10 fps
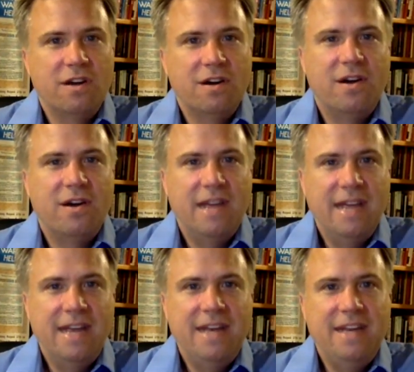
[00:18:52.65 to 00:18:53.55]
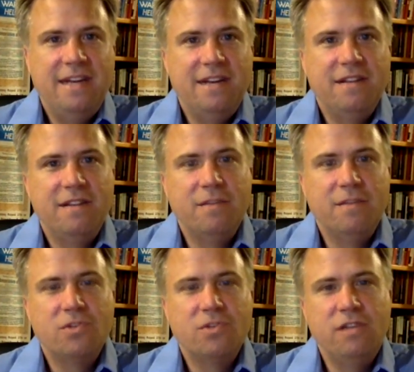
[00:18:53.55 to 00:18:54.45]
on ending the
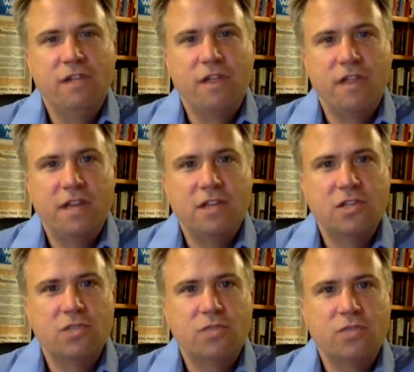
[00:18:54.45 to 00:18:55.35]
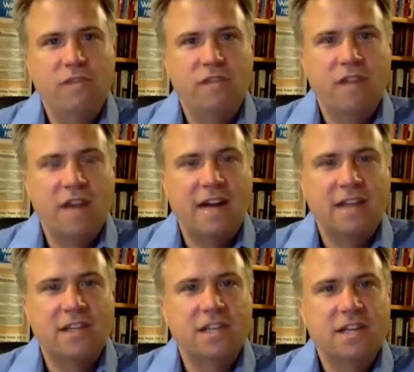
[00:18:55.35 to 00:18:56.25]
most evil things we've
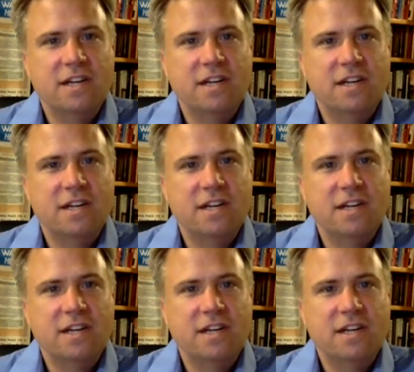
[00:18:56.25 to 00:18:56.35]
got,